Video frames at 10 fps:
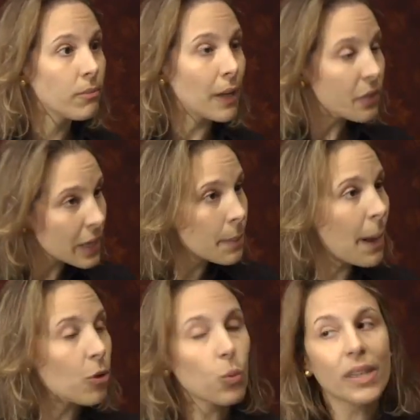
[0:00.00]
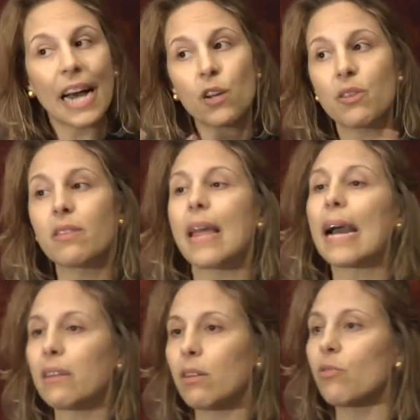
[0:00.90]
And think about what kind of a
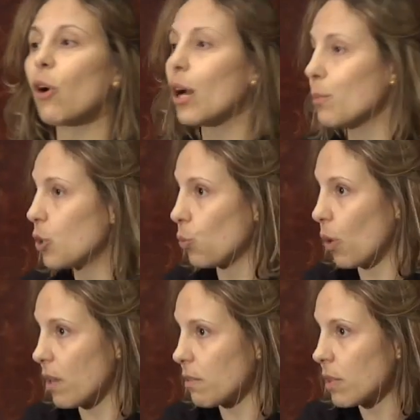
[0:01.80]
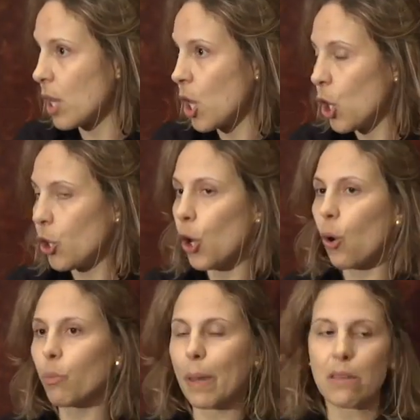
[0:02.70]
stagnant environment it was. You
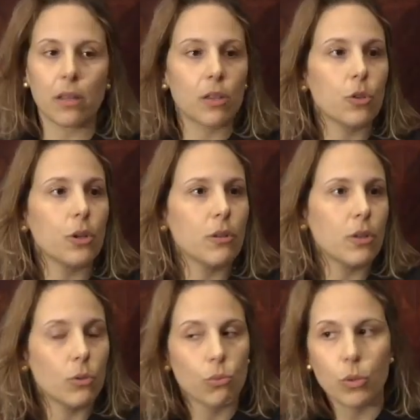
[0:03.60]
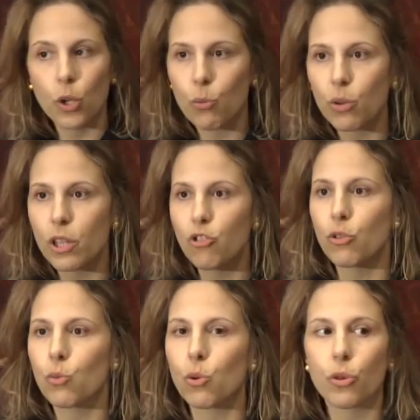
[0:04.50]
know, basically
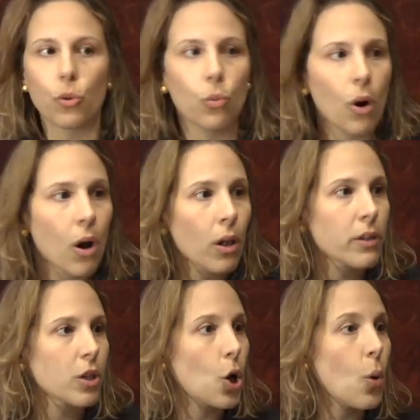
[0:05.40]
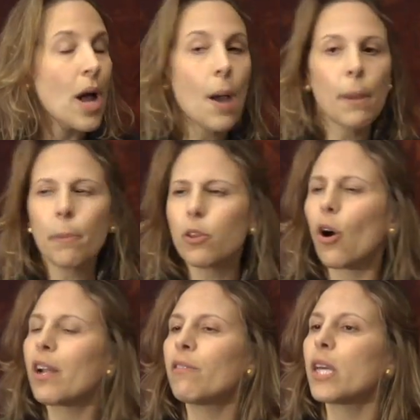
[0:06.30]
religion ruled the world. You know, people
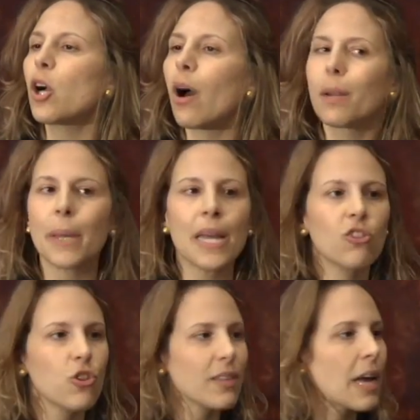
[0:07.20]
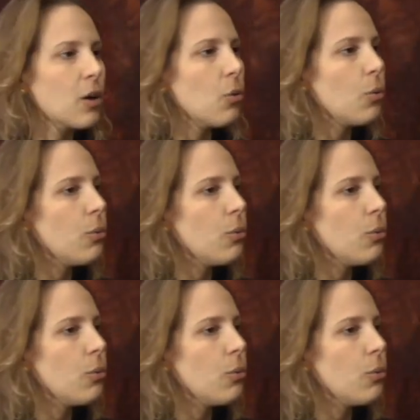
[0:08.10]
thought of the economy just like